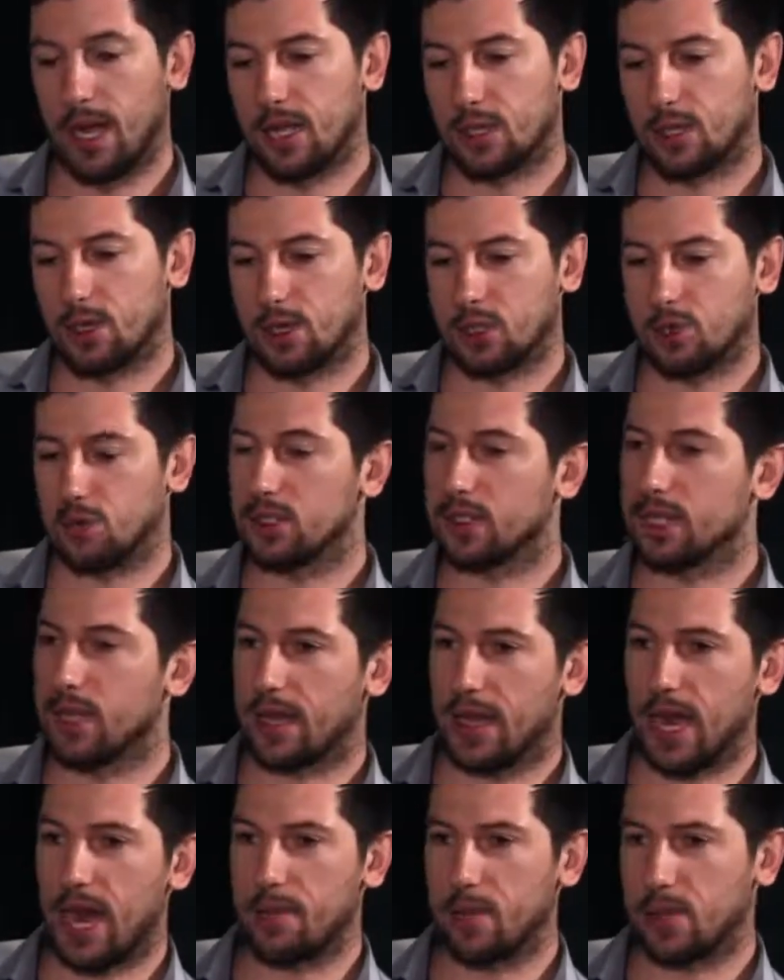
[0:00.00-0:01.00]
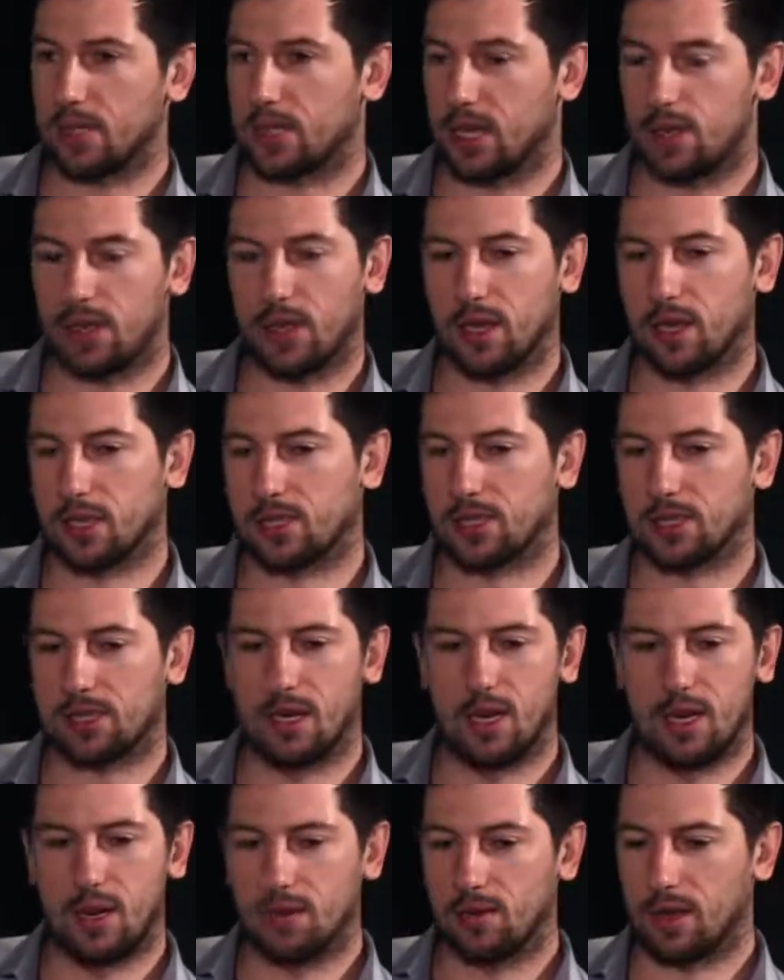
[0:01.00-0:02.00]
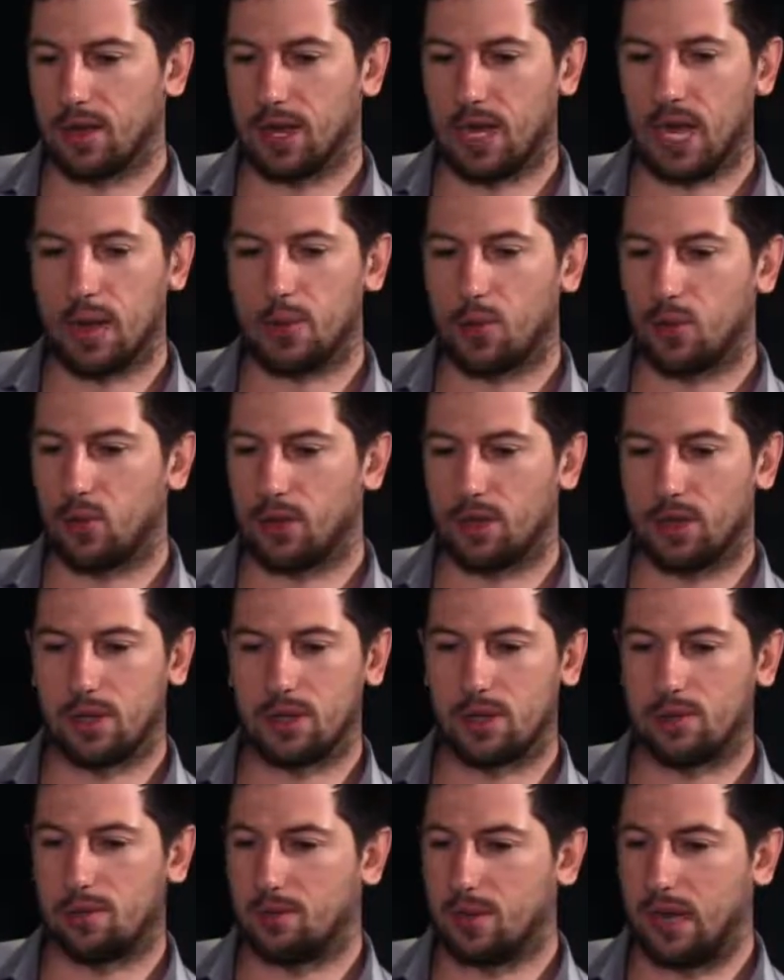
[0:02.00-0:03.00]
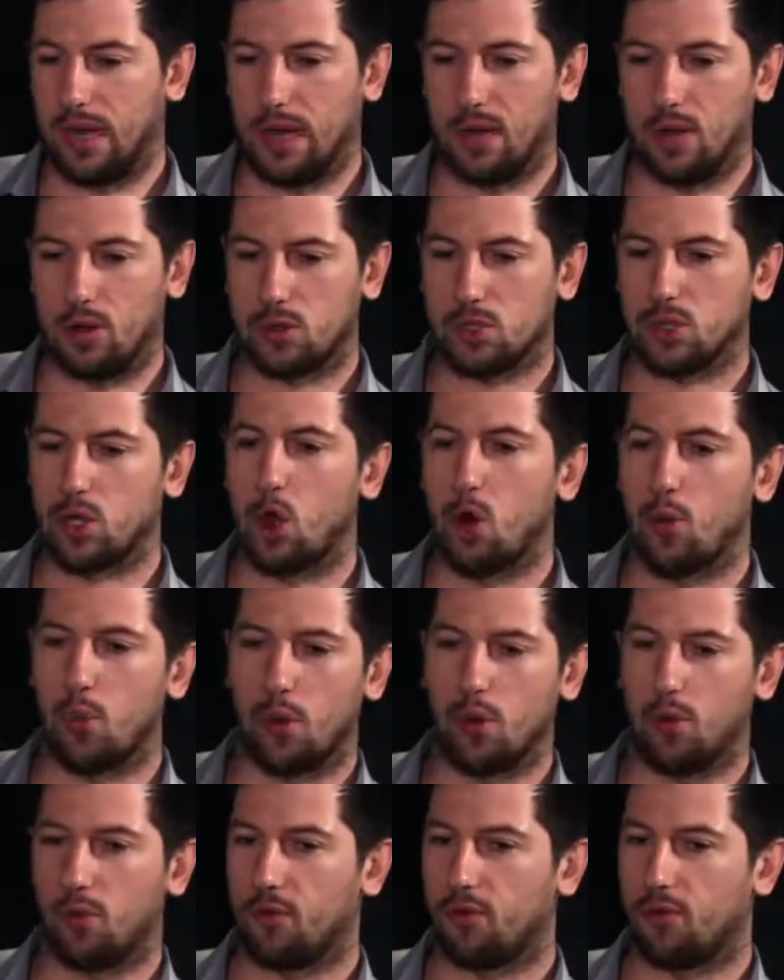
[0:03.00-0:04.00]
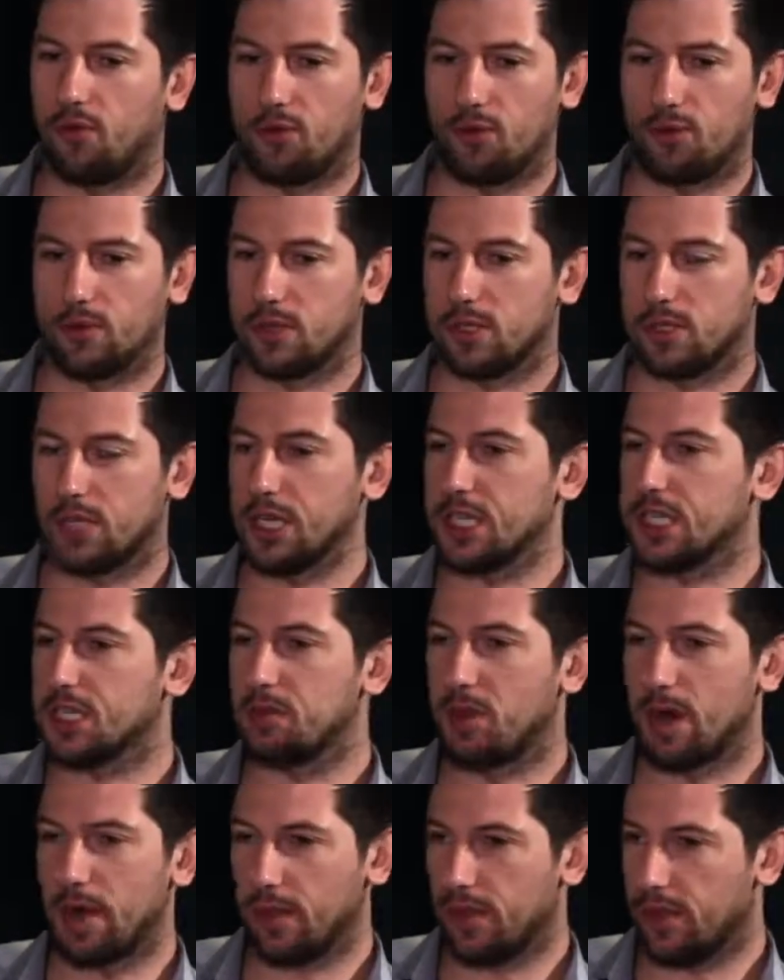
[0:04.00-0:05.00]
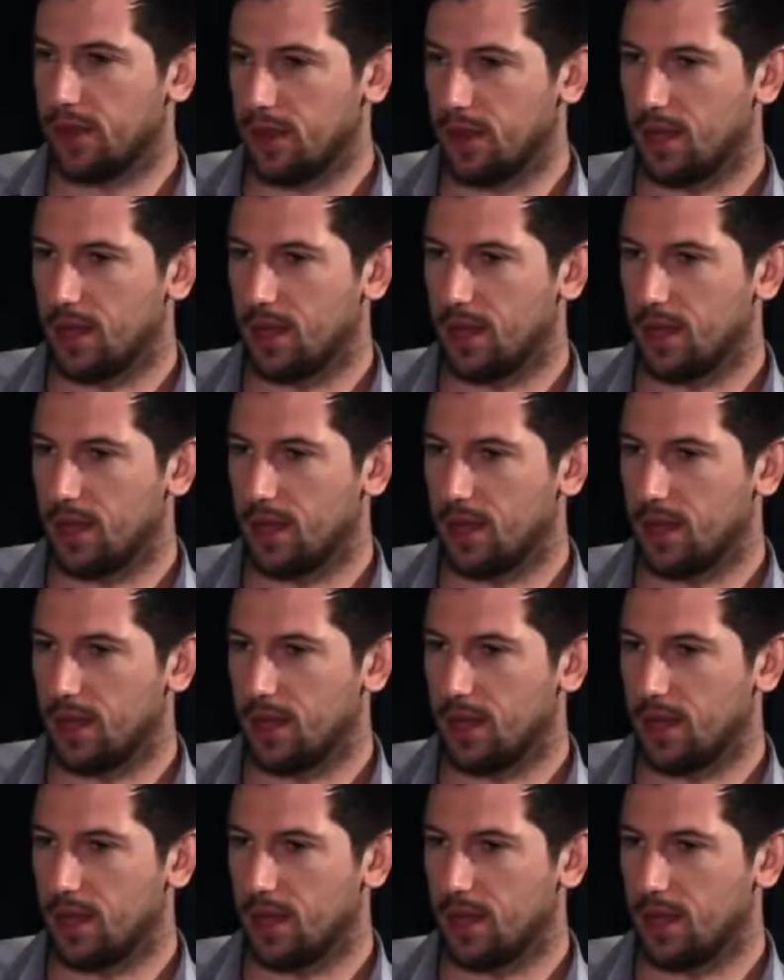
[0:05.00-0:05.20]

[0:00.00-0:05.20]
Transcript: So as soon as that happens, I think it's going to happen within, scope of 6 months.